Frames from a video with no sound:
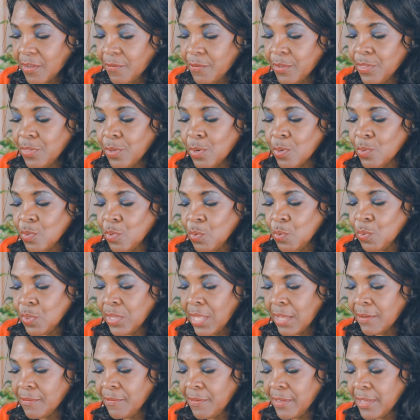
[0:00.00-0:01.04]
for those who
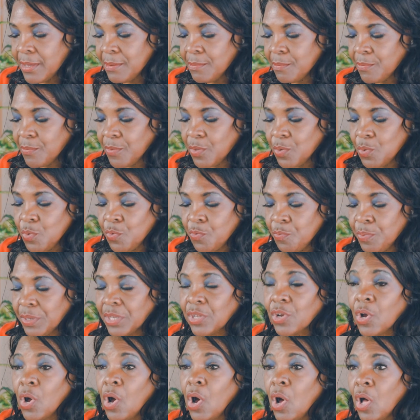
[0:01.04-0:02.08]
love Him, who've
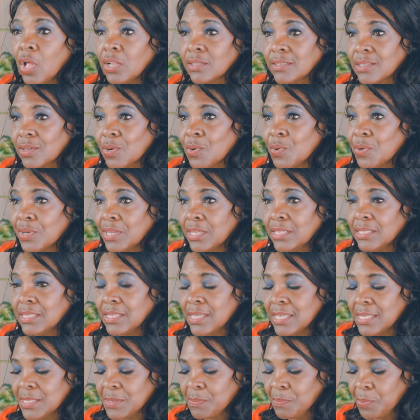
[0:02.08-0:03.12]
been called according
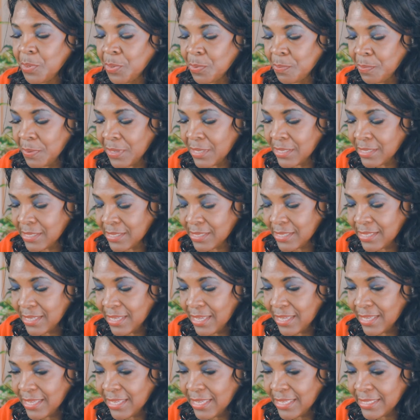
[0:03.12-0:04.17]
to his purpose.
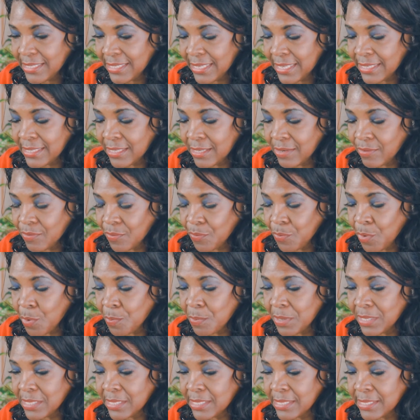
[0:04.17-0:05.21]
It says in
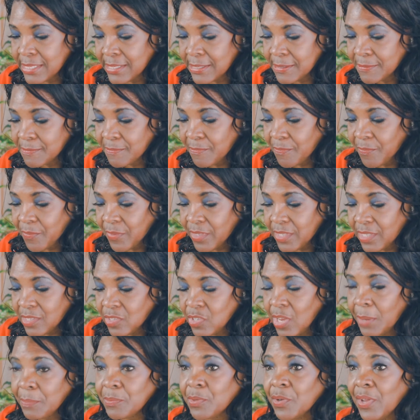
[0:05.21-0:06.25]
Romans
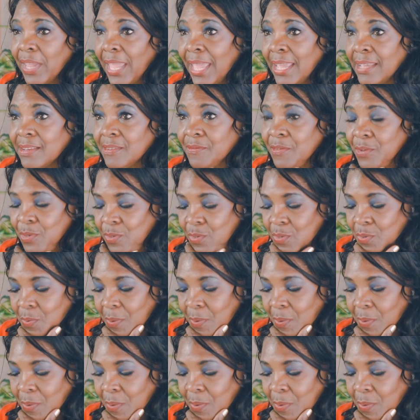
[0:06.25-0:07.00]
chapter 8, verse